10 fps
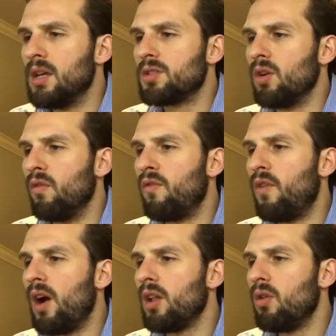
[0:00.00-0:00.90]
So,
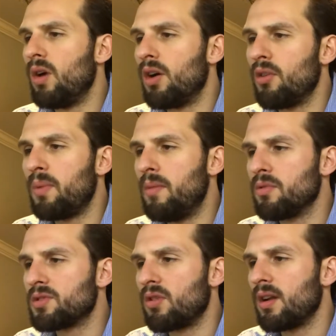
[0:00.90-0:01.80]
follow 100
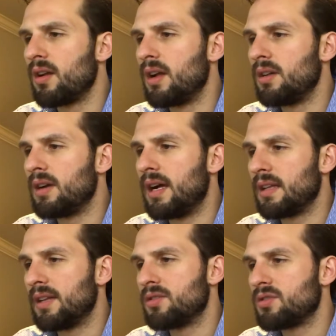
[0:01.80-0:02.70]
people starting
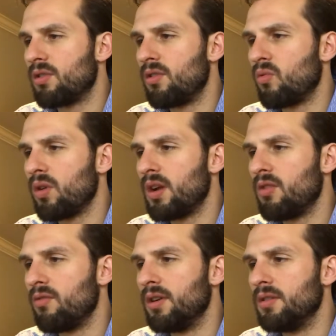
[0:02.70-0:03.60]
at, at the start of their working
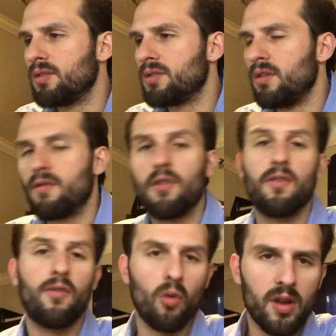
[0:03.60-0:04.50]
careers for
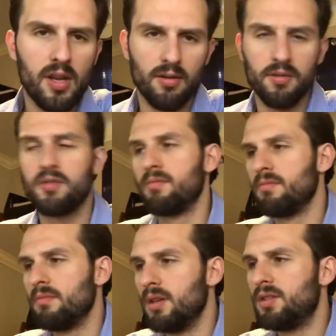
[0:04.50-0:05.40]
40 years
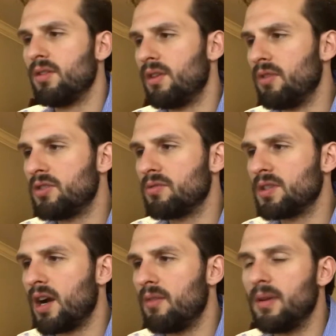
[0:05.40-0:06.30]
until they reach
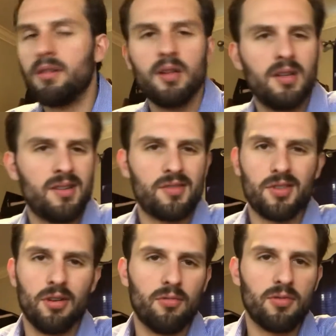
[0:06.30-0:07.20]
retirement.
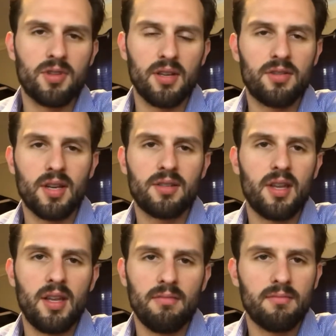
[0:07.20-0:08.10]
So, we'll say
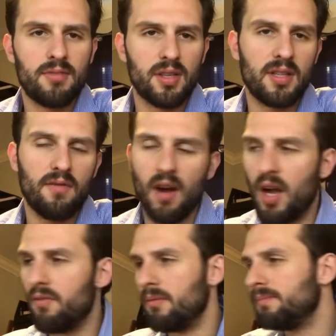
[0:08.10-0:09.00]
60,
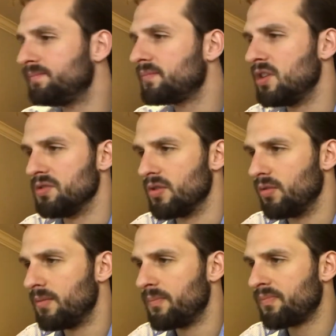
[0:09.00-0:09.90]
65 years old.